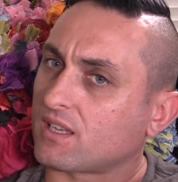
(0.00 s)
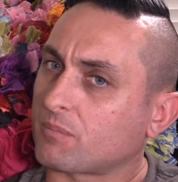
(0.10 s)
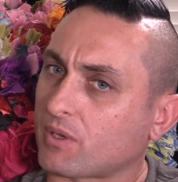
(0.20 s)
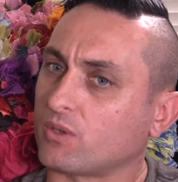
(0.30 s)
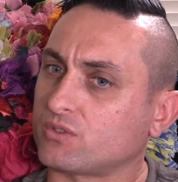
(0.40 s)

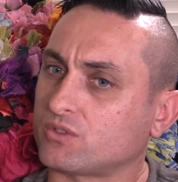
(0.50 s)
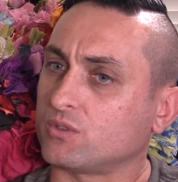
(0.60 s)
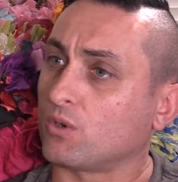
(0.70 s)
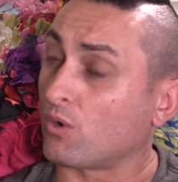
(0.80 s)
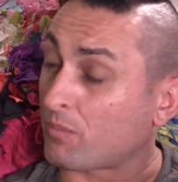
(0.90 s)
opposed
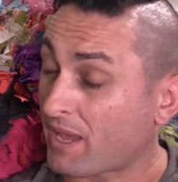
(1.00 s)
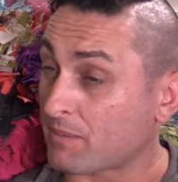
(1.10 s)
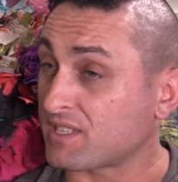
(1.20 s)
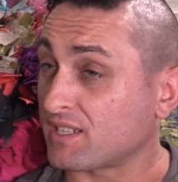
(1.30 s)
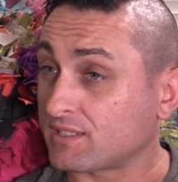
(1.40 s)
to, or
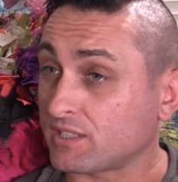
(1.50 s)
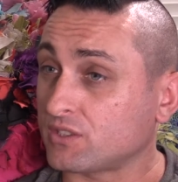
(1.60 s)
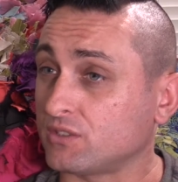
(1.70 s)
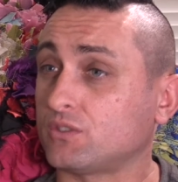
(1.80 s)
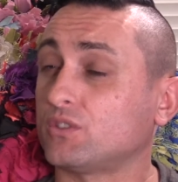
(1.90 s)
perhaps in
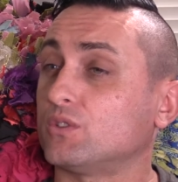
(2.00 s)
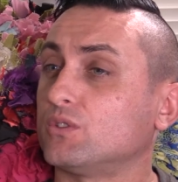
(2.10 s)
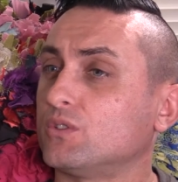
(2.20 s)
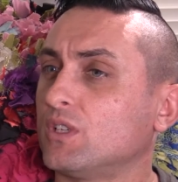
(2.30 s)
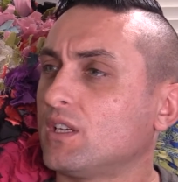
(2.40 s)
addition
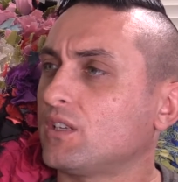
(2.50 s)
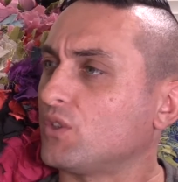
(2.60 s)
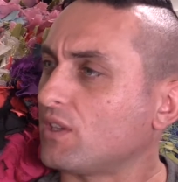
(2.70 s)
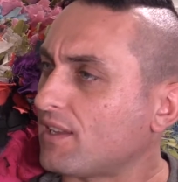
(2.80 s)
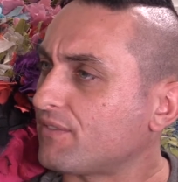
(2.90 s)
to,
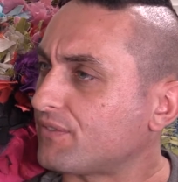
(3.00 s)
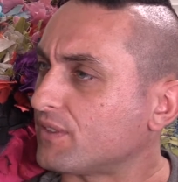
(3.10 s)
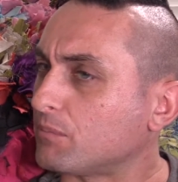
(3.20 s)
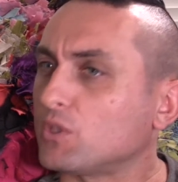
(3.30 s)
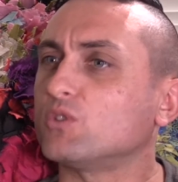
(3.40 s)
your love
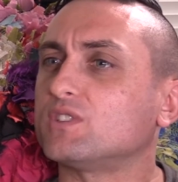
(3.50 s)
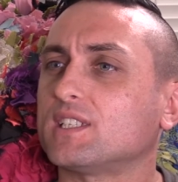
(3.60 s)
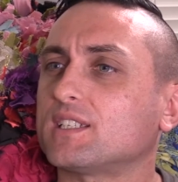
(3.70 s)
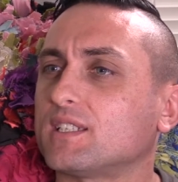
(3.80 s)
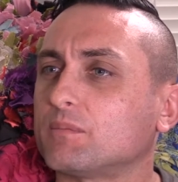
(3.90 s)
for
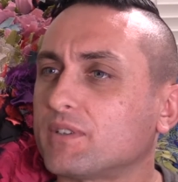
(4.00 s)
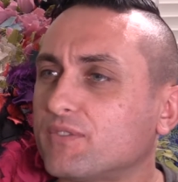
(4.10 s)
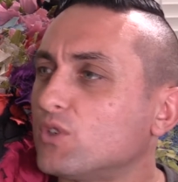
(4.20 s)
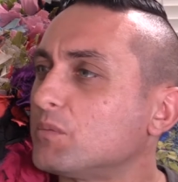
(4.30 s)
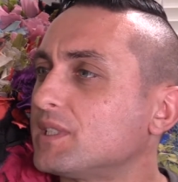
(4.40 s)
music and
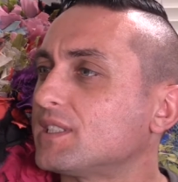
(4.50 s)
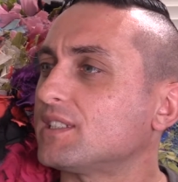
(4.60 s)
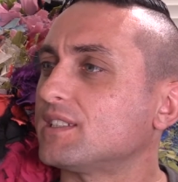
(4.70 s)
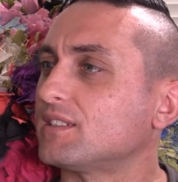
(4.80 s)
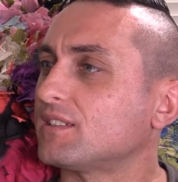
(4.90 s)
performing
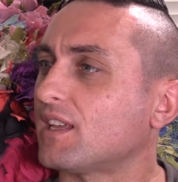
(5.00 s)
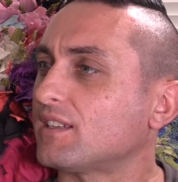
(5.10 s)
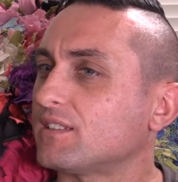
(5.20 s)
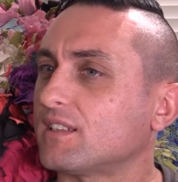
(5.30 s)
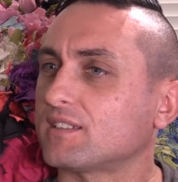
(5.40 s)

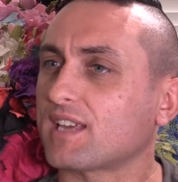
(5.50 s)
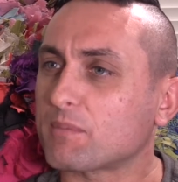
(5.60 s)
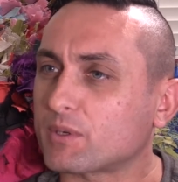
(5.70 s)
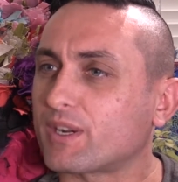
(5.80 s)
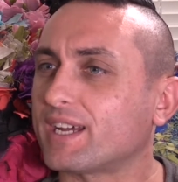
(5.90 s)
and
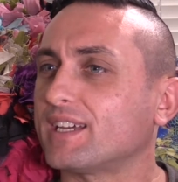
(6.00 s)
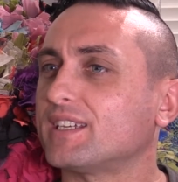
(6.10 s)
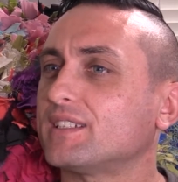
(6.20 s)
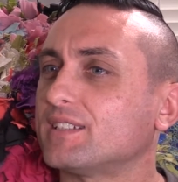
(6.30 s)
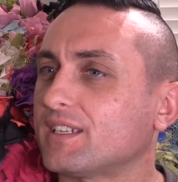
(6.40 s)

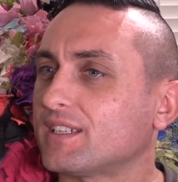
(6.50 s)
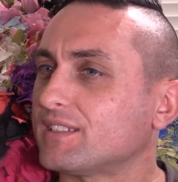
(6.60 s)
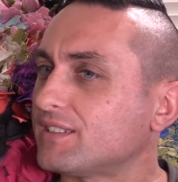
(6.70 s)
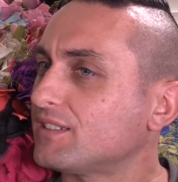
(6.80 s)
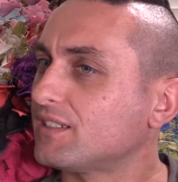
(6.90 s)
cabaret
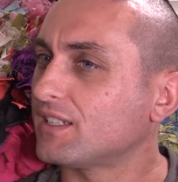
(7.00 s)
and...